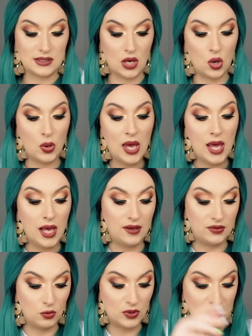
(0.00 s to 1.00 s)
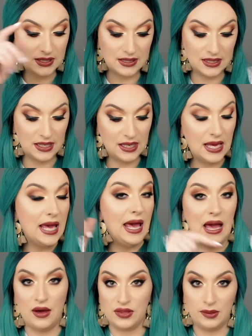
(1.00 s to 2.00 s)
So if you want to see
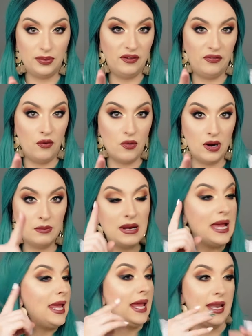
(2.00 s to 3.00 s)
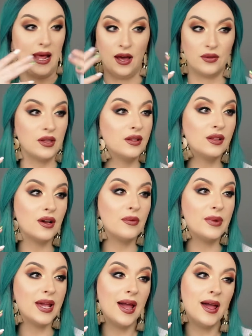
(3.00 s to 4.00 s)
how they perform and how they look
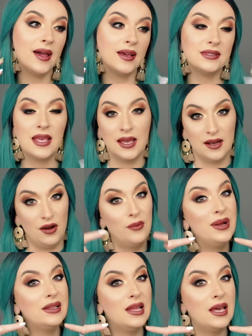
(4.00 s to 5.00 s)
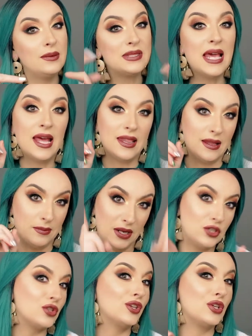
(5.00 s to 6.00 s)
on my eyes and on my lips, then
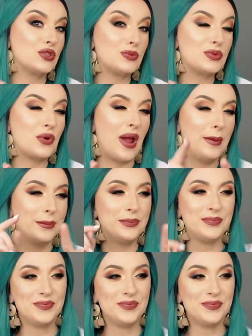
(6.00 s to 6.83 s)
make sure you subscribe.